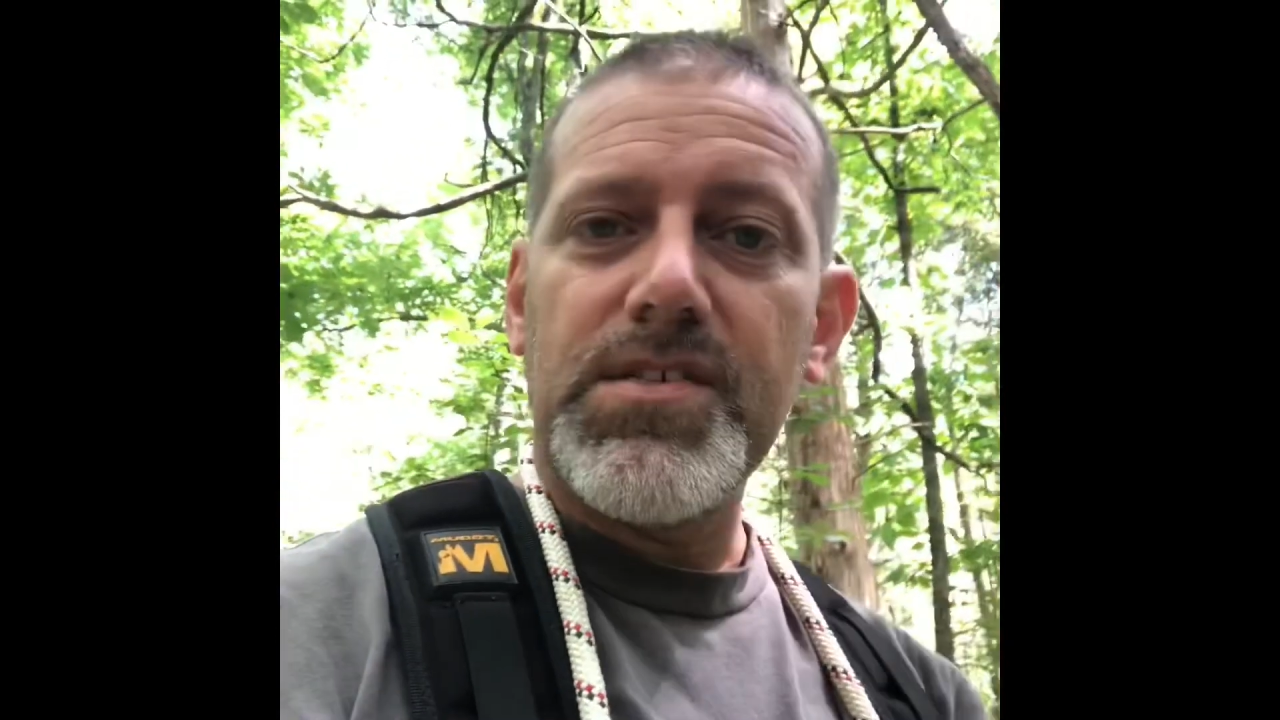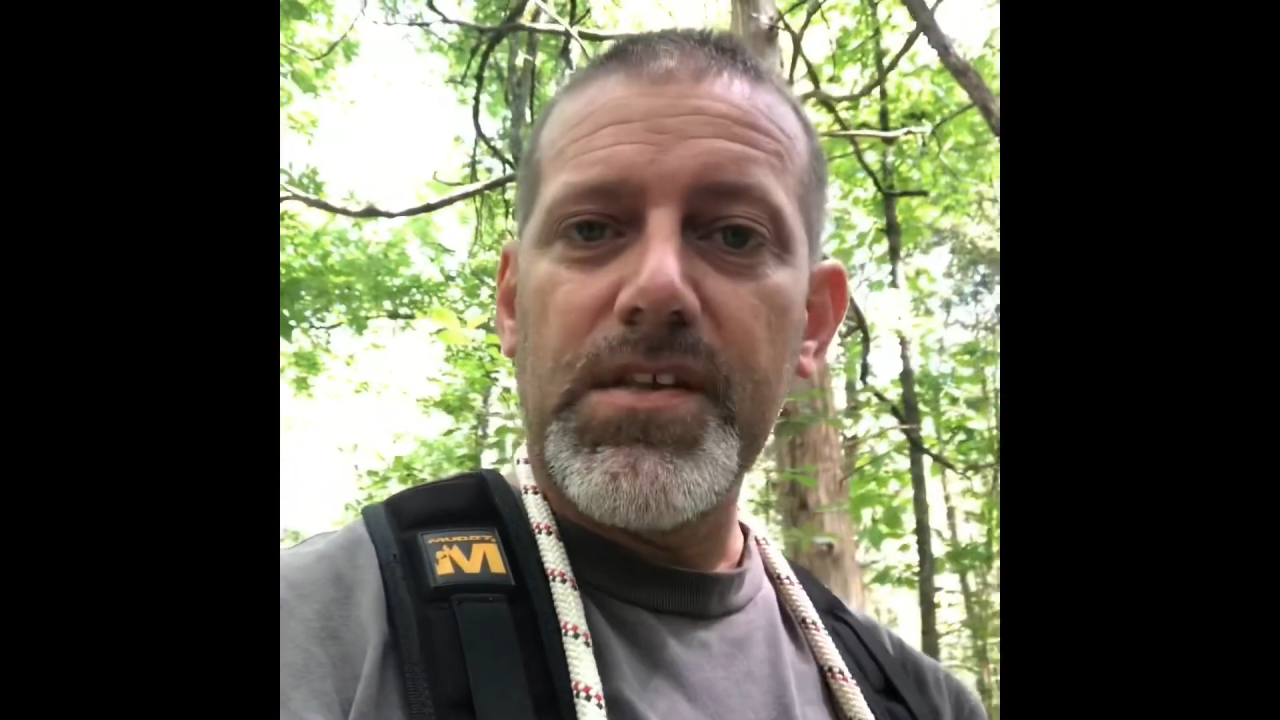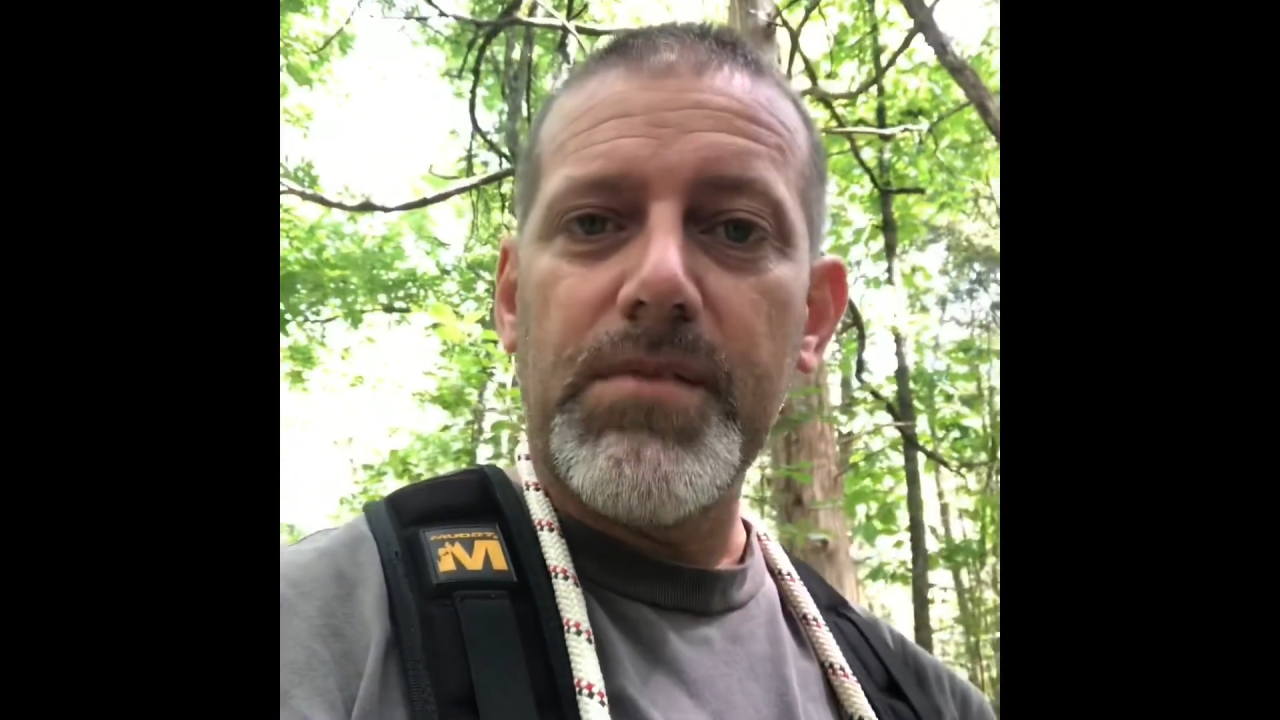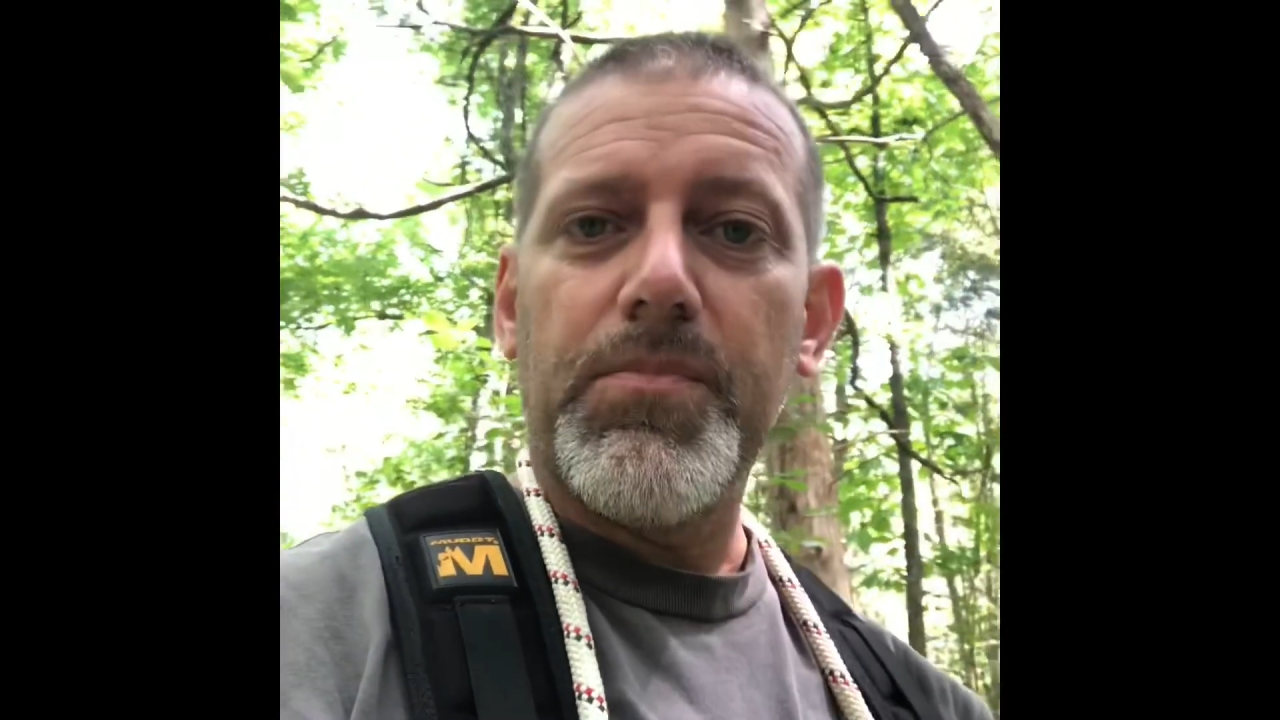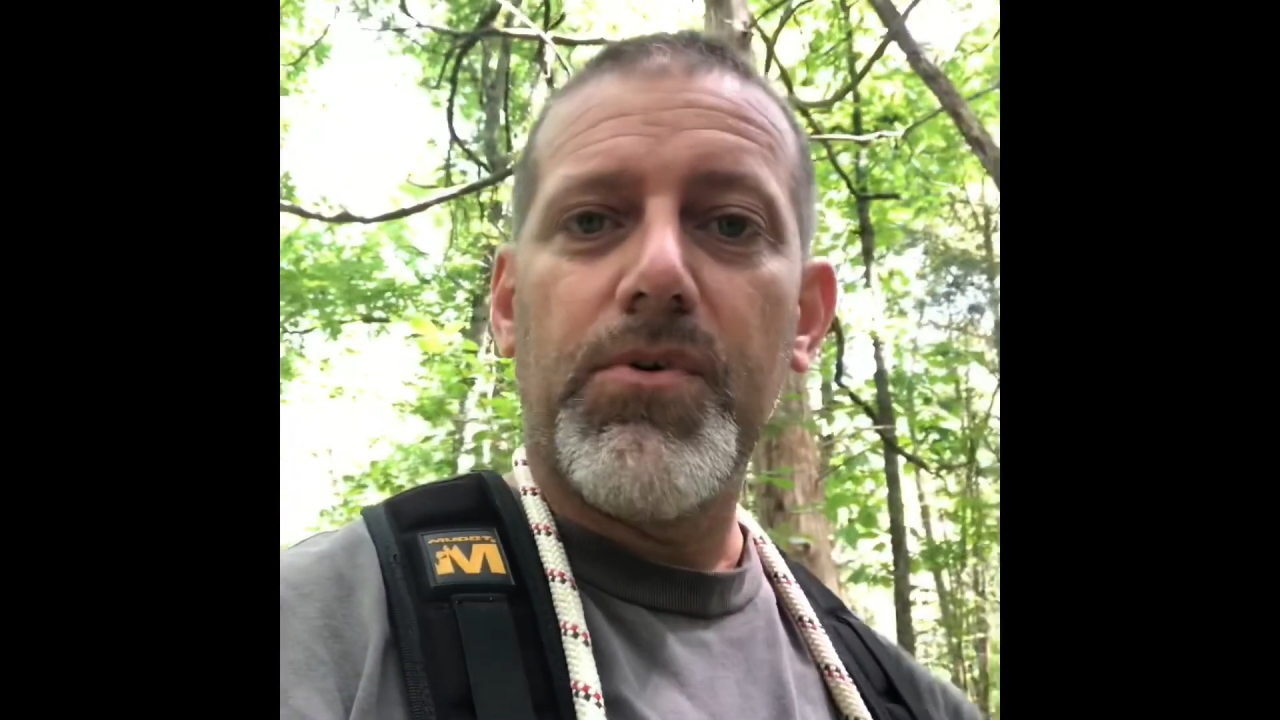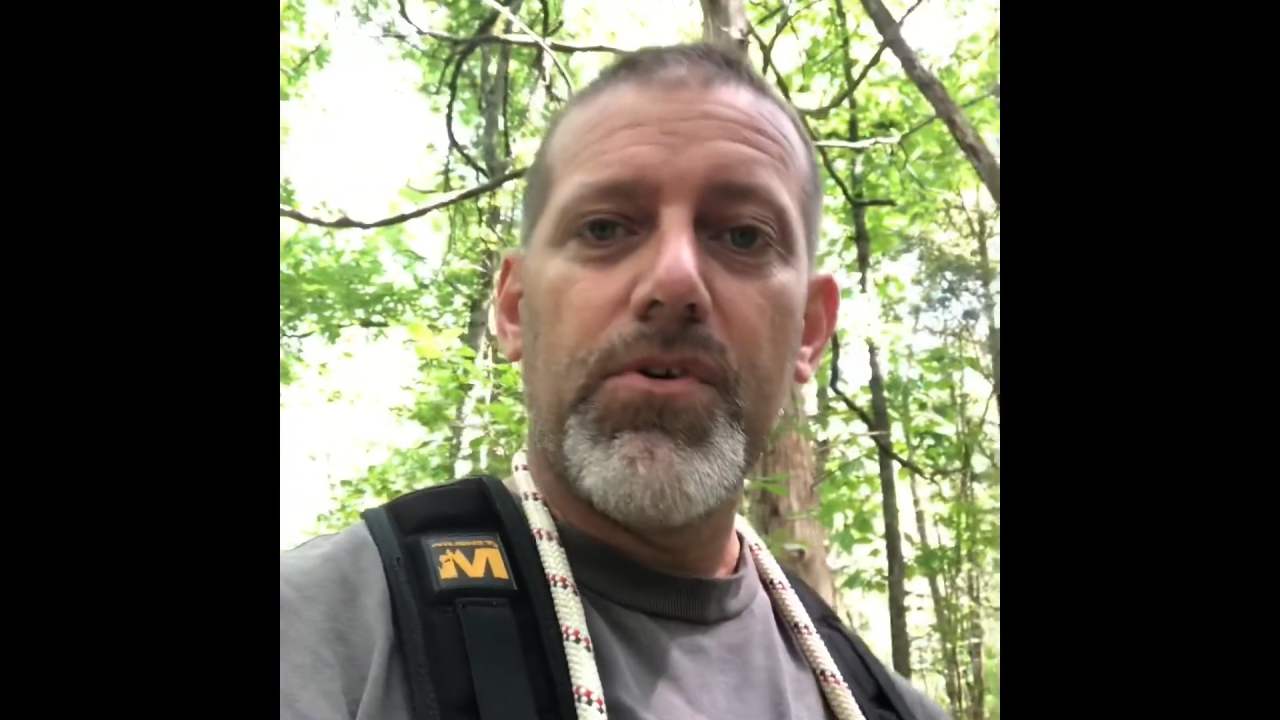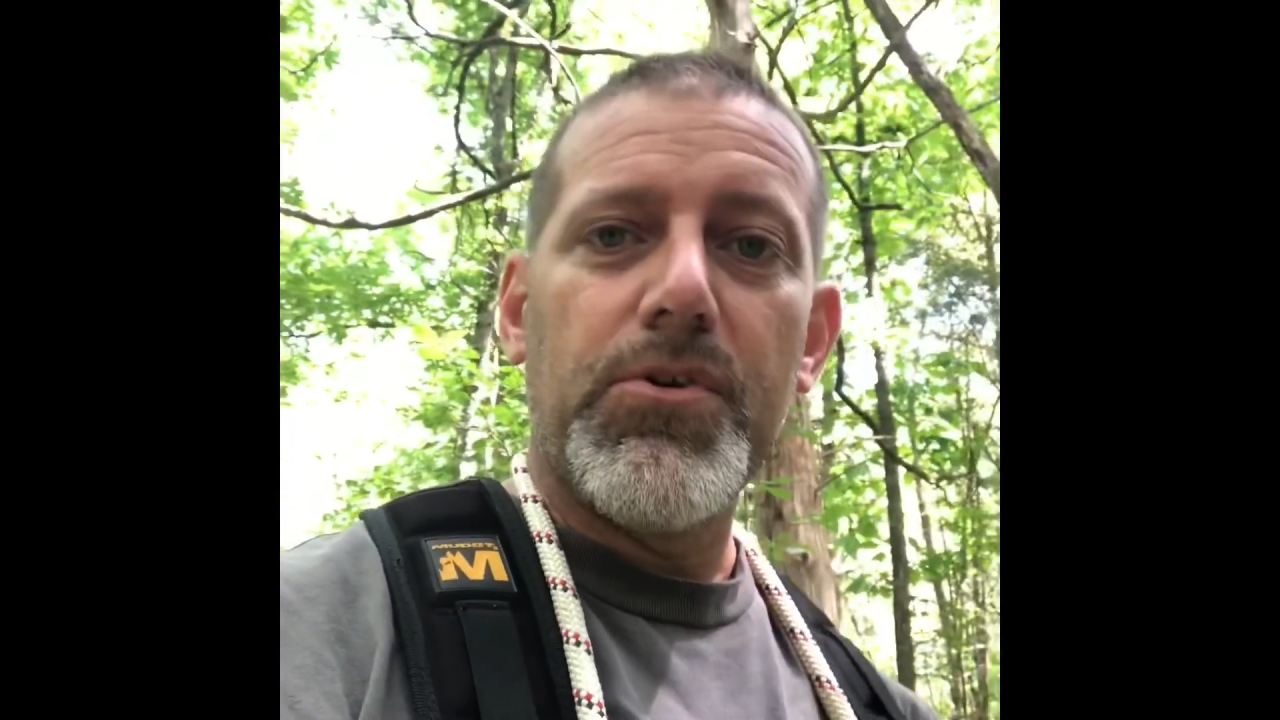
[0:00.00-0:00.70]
set up on our